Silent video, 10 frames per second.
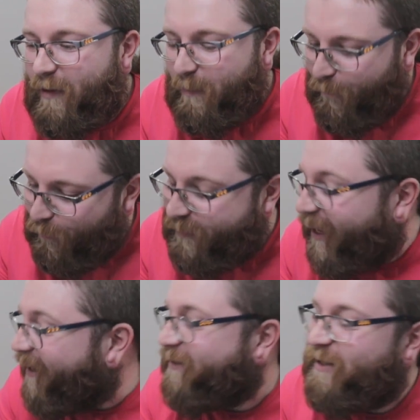Before
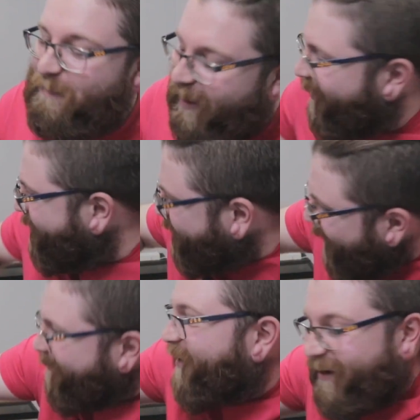Dennis the Menace
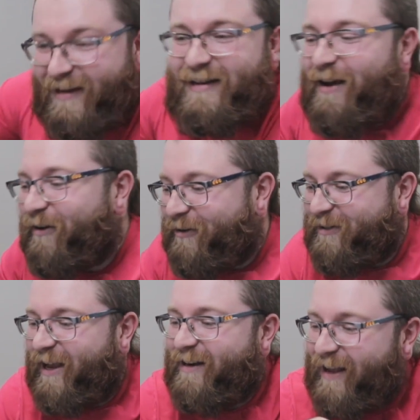came kicking down our
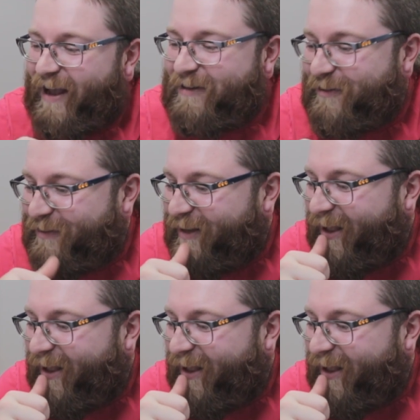sandcastle.